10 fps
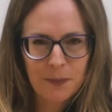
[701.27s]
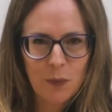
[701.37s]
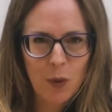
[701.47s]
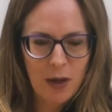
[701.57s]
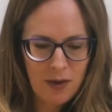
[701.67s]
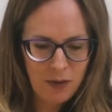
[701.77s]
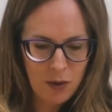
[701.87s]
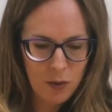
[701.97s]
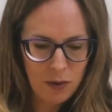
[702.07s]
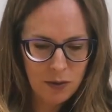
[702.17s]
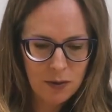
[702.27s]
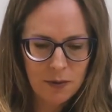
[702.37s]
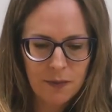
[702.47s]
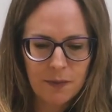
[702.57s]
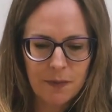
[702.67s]
whatever you want.
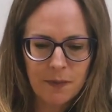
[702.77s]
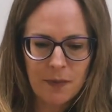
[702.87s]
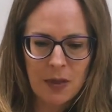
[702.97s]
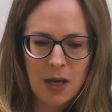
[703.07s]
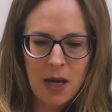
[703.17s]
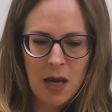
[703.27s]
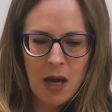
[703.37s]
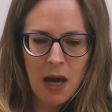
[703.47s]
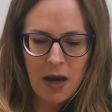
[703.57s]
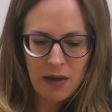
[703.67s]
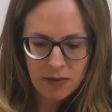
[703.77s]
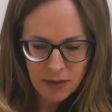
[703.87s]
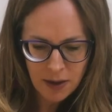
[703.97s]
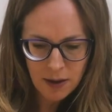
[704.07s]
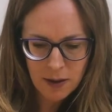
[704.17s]
And I
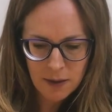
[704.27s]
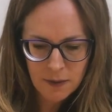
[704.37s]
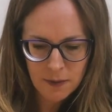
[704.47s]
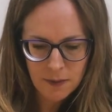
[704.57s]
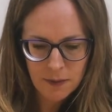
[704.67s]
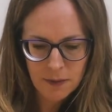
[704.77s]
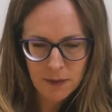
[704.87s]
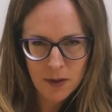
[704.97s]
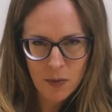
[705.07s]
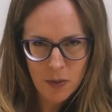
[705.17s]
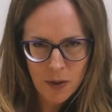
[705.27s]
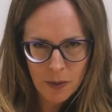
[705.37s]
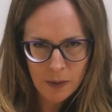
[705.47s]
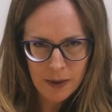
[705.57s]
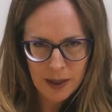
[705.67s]
think you
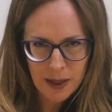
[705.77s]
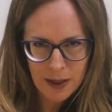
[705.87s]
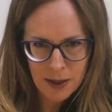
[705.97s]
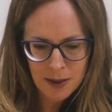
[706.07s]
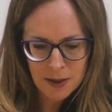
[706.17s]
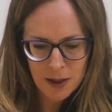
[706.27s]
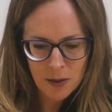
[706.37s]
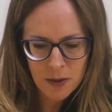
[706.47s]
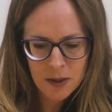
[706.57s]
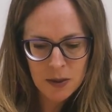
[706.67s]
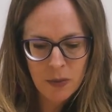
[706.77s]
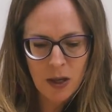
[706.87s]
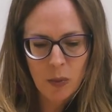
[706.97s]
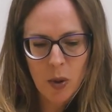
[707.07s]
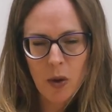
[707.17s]
probably get the idea with this
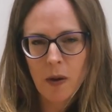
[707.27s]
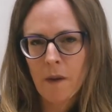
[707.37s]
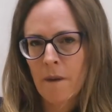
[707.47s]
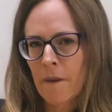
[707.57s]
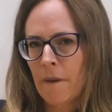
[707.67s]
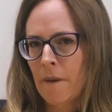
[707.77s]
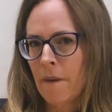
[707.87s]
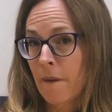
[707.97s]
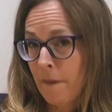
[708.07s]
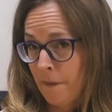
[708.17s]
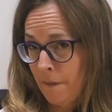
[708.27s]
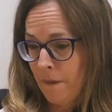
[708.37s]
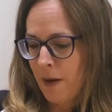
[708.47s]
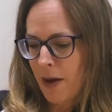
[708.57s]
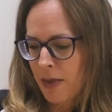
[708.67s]
spell book.
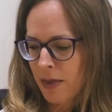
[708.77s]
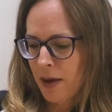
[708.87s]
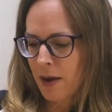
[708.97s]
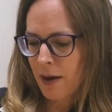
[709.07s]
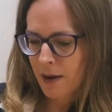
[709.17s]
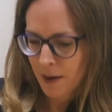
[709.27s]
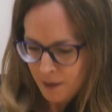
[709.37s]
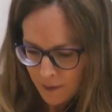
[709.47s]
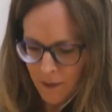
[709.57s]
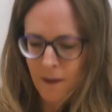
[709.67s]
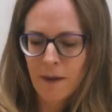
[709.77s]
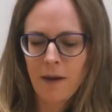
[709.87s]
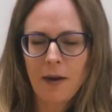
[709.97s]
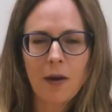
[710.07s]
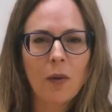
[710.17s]
I think
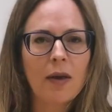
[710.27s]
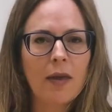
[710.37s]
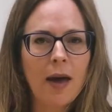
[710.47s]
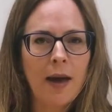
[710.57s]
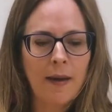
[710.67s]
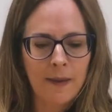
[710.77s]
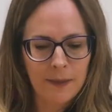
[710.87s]
we're there.